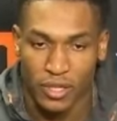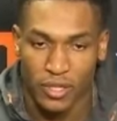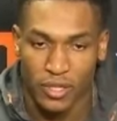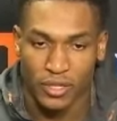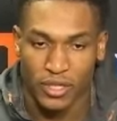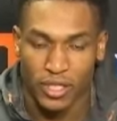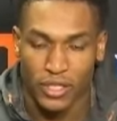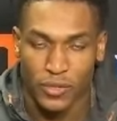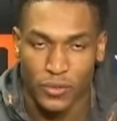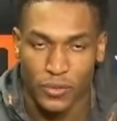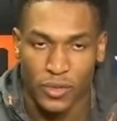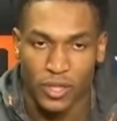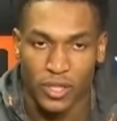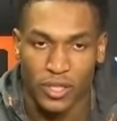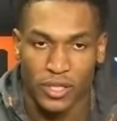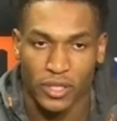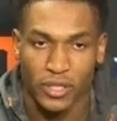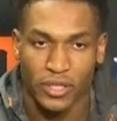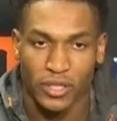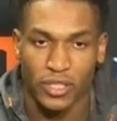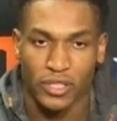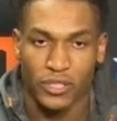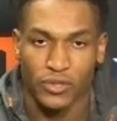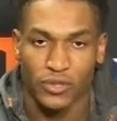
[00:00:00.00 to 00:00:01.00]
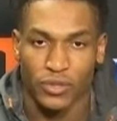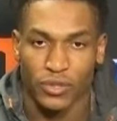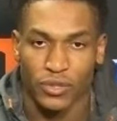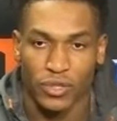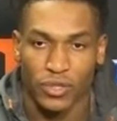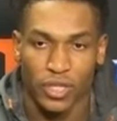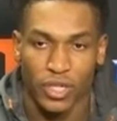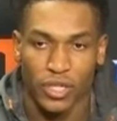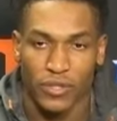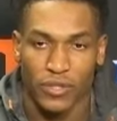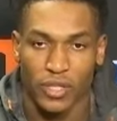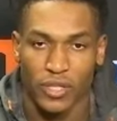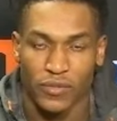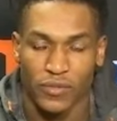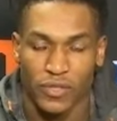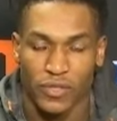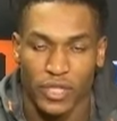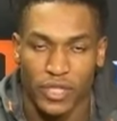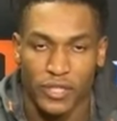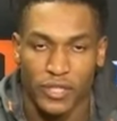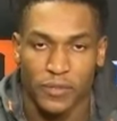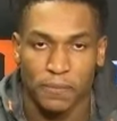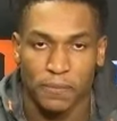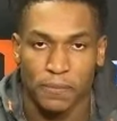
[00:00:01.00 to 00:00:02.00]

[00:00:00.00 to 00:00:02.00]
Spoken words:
That's what I need to do every night.